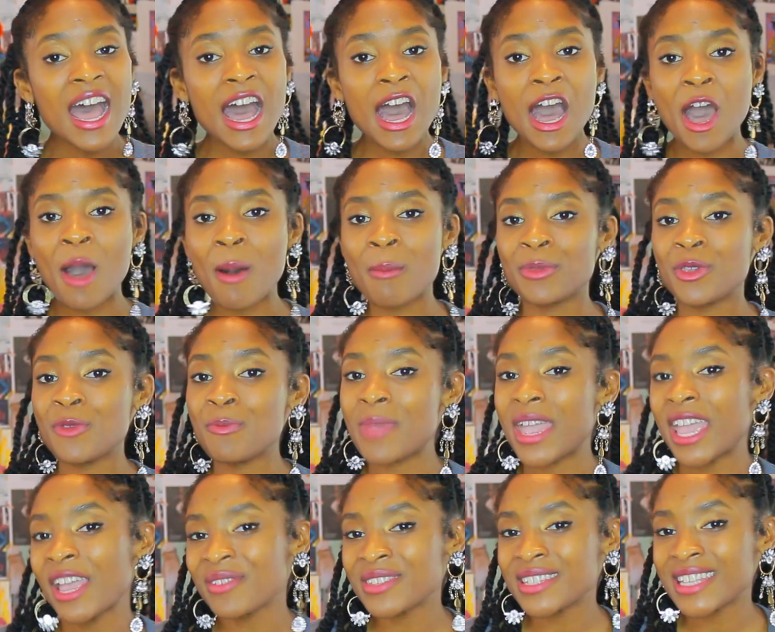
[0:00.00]
You may
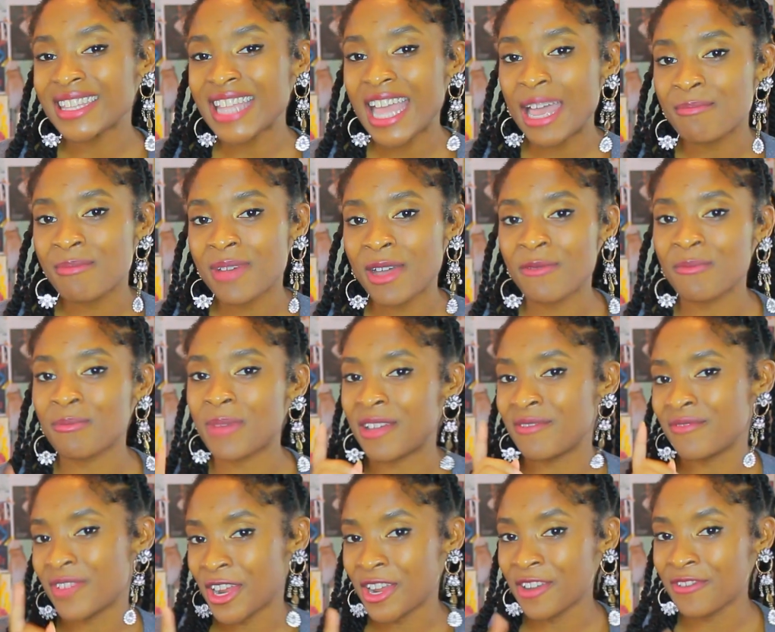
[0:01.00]
have seen that in my
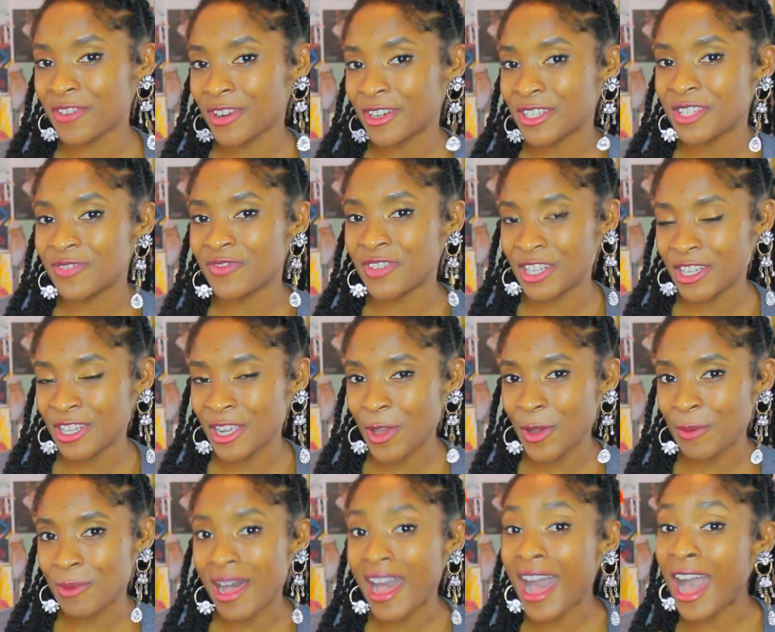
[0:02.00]
very first video
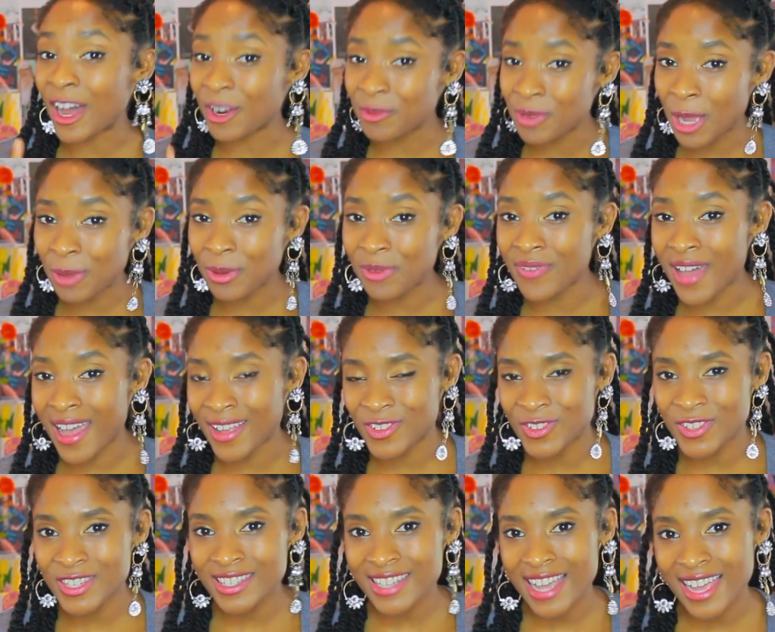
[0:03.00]
about how to become a
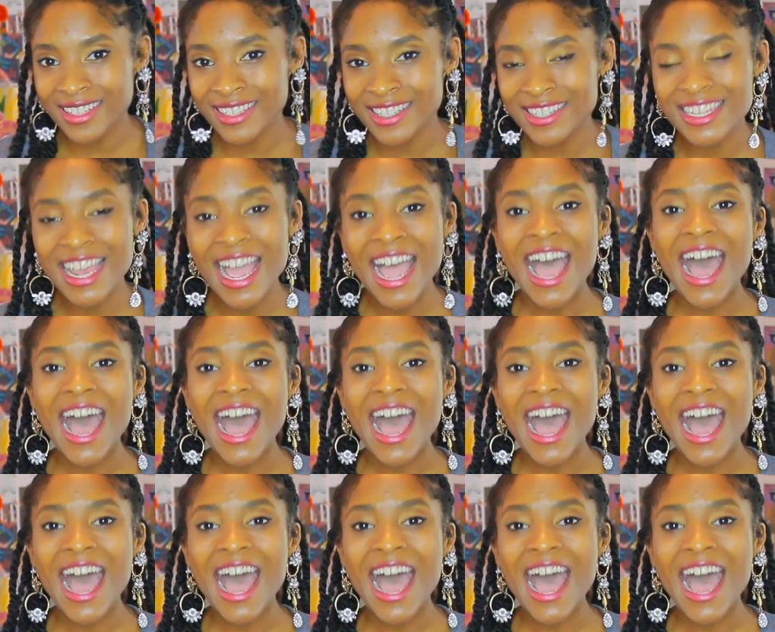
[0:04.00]
fashion stylist.